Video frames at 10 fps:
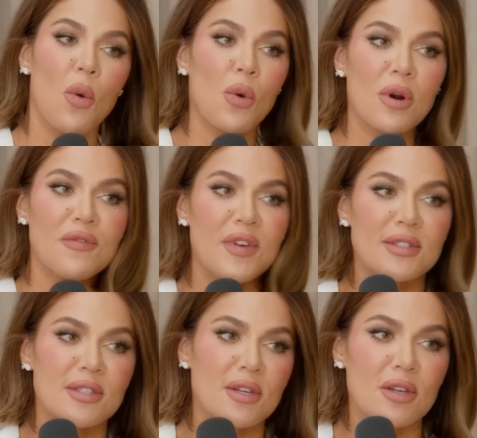Or if
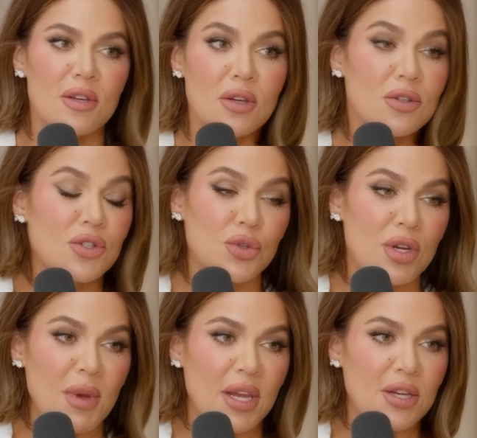it's
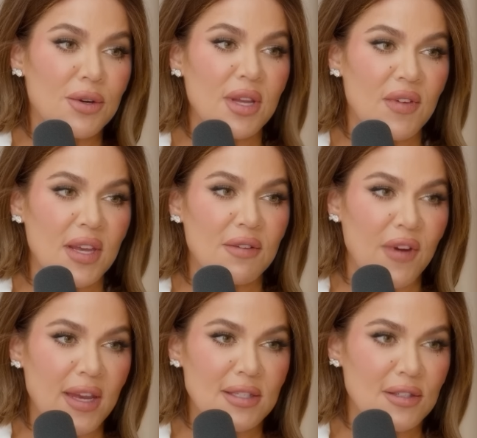streaming and you're giving
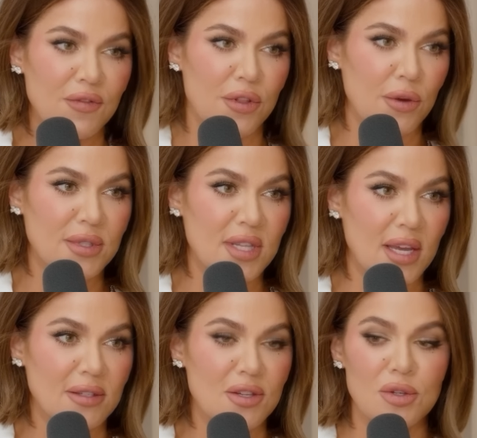advice for those
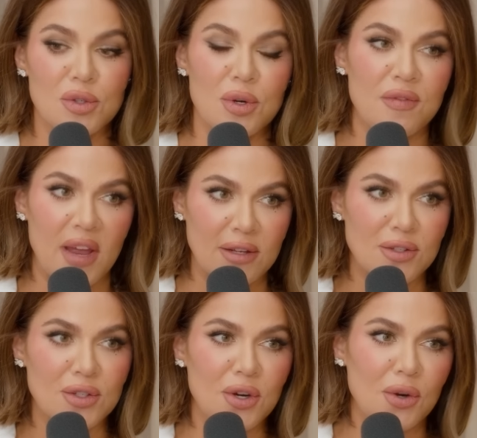things and you sort of
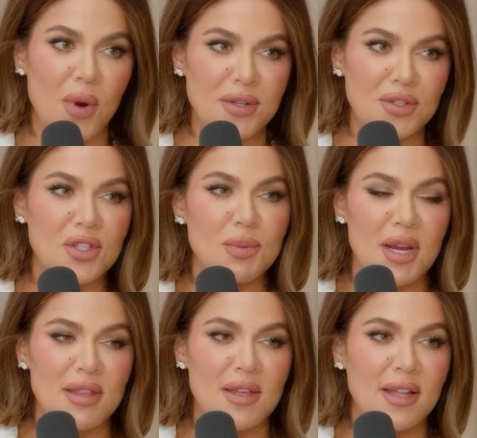answer questions. But
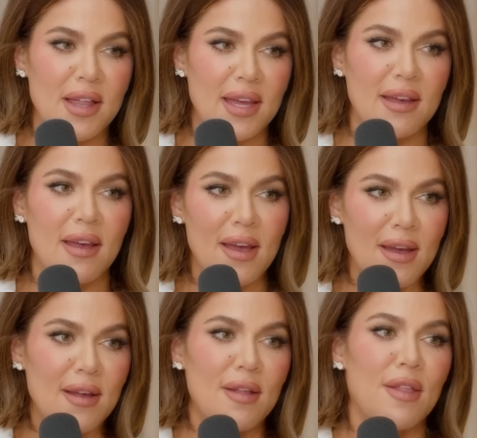I think like
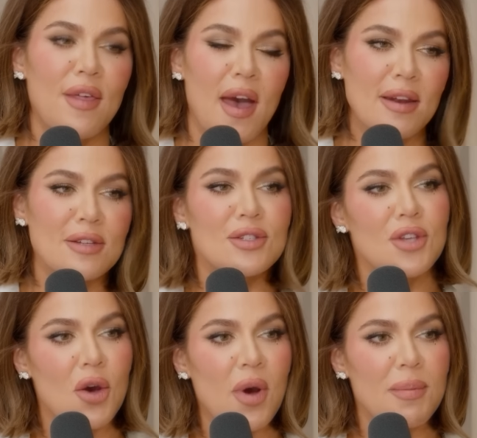that is
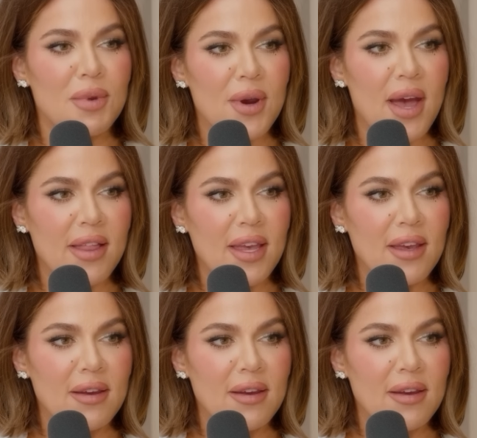so up your alley.